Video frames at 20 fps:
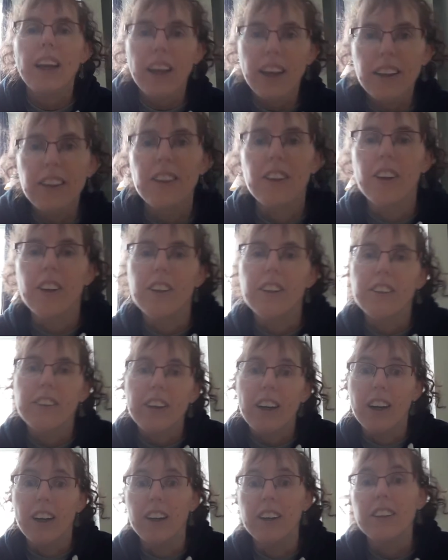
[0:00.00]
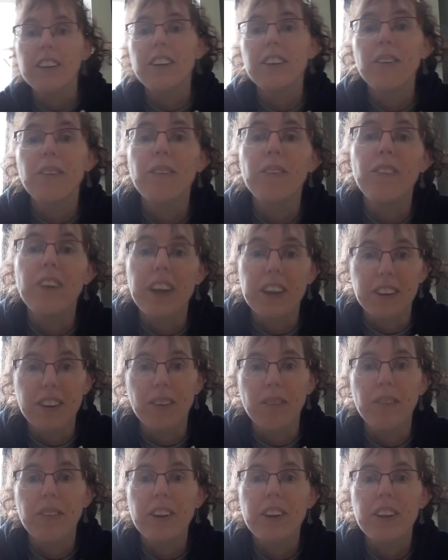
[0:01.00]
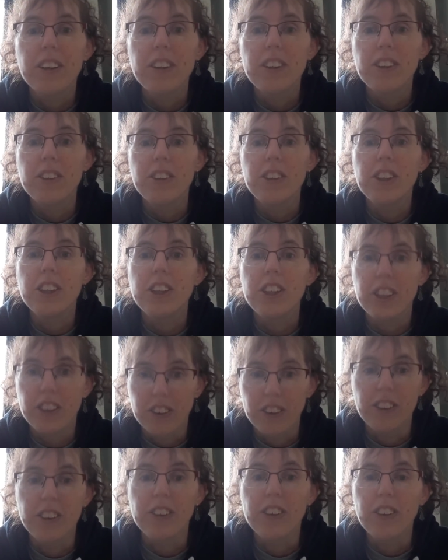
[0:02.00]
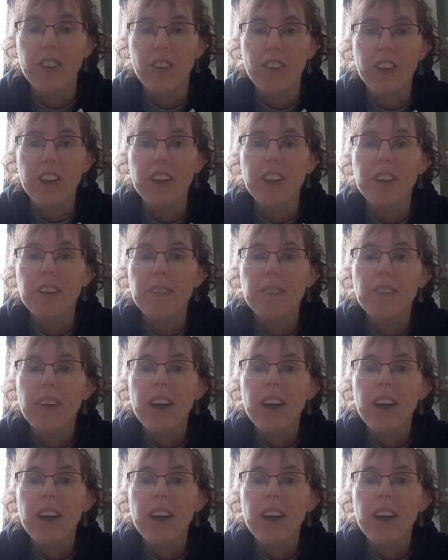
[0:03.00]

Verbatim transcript: Hello, all. Welcome to Children's Corner.